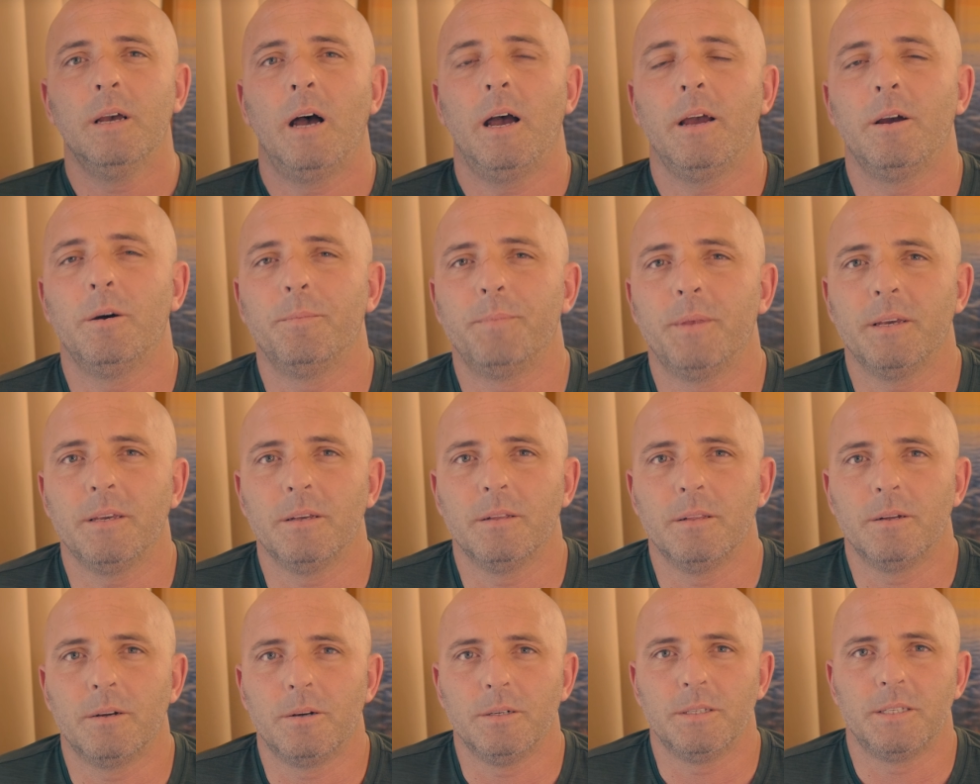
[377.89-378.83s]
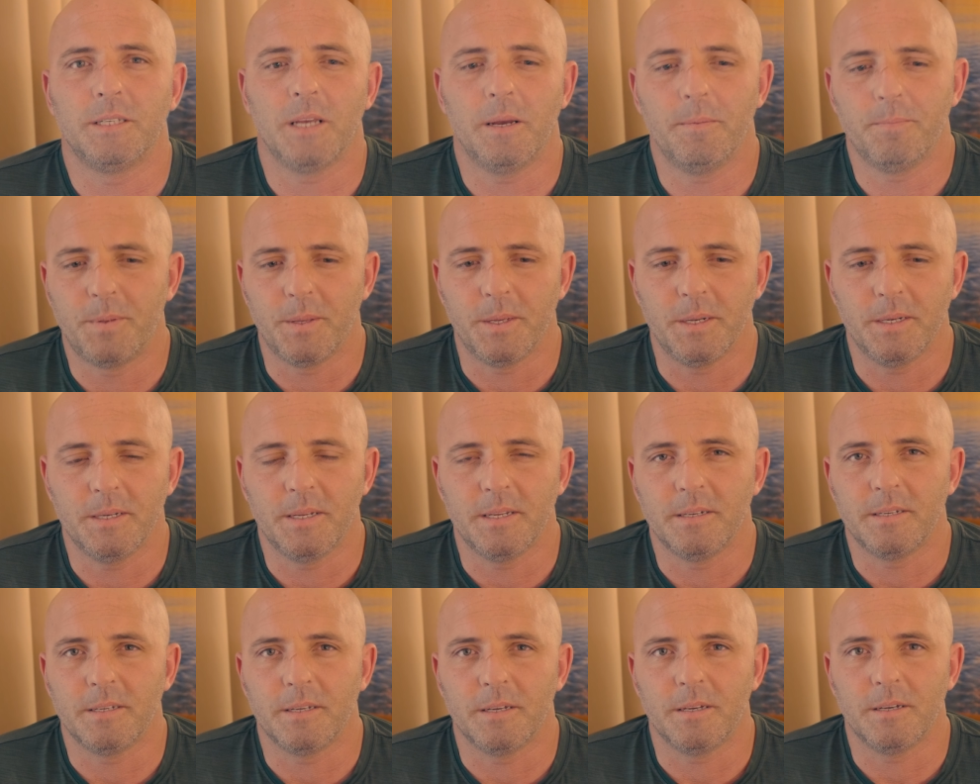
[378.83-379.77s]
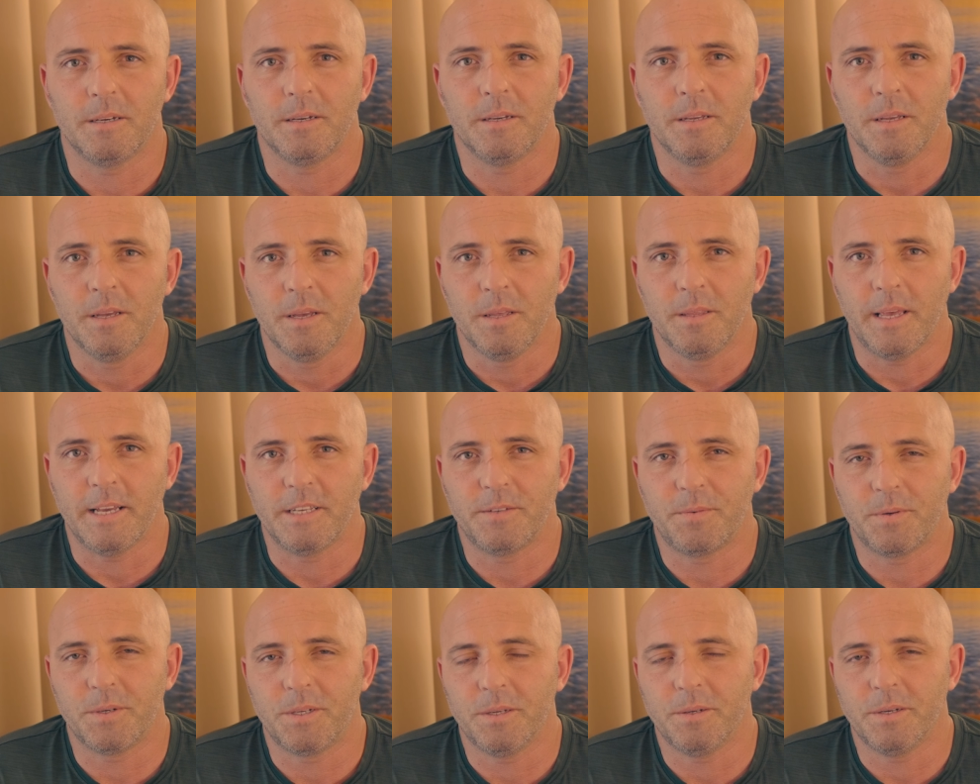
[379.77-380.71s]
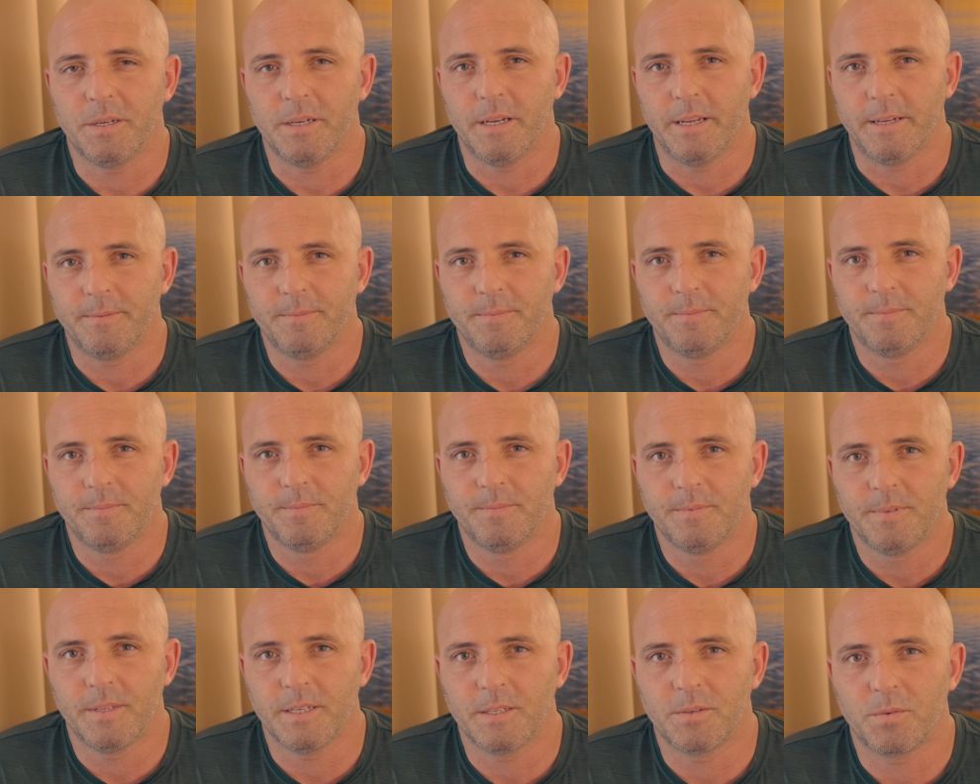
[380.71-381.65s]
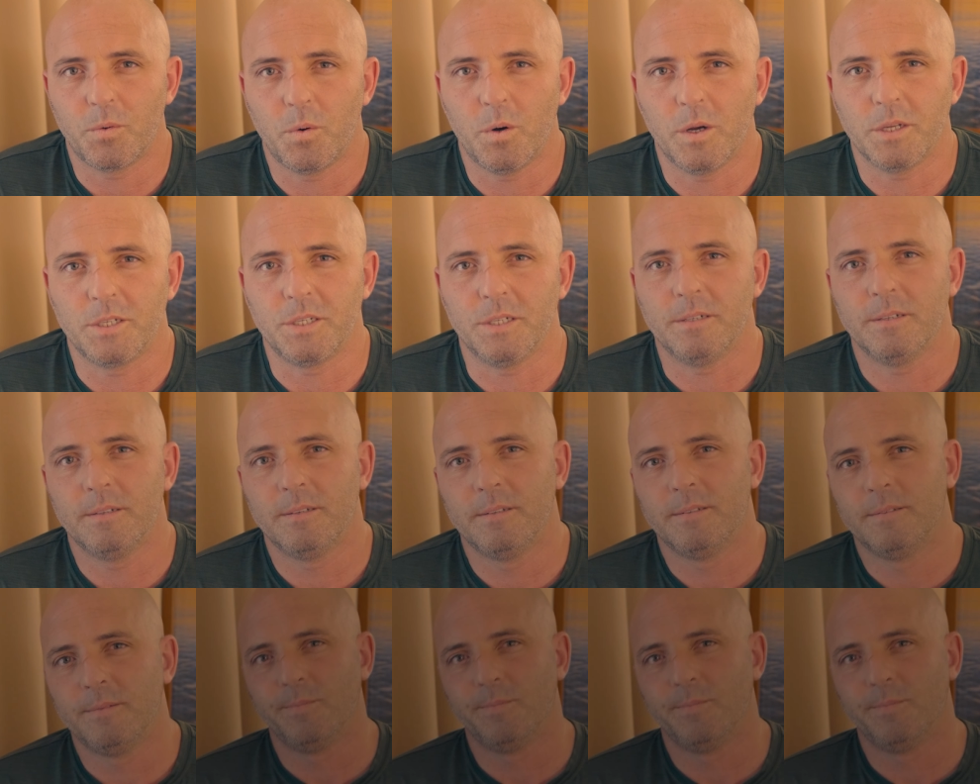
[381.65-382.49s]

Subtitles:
I hope that you learned something, and thanks for tuning in. Thanks for watching.